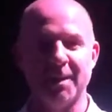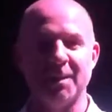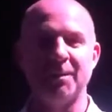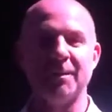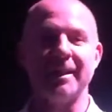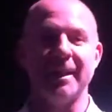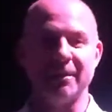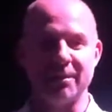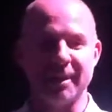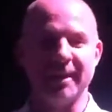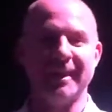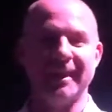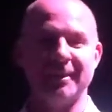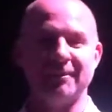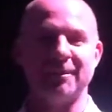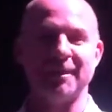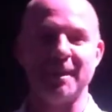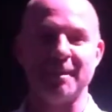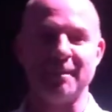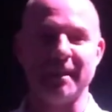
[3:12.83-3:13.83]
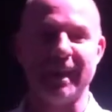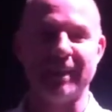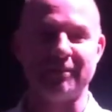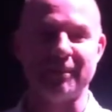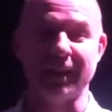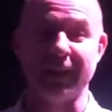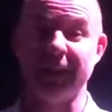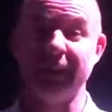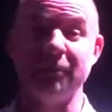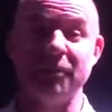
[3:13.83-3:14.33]
without the need for them to have
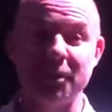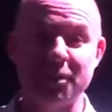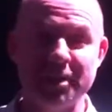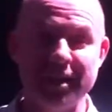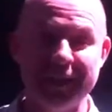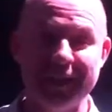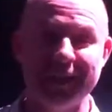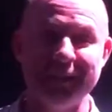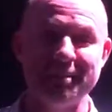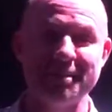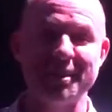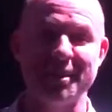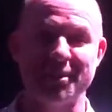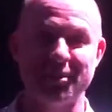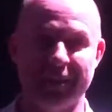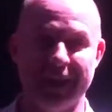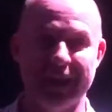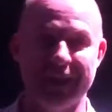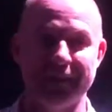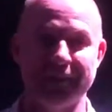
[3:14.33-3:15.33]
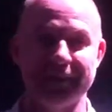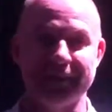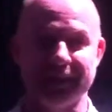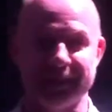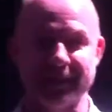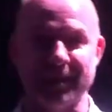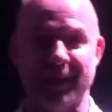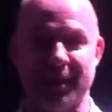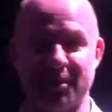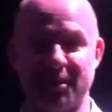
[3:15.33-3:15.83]
to leave their teams and travel,
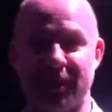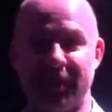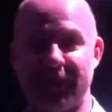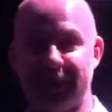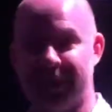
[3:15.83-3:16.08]
etc. So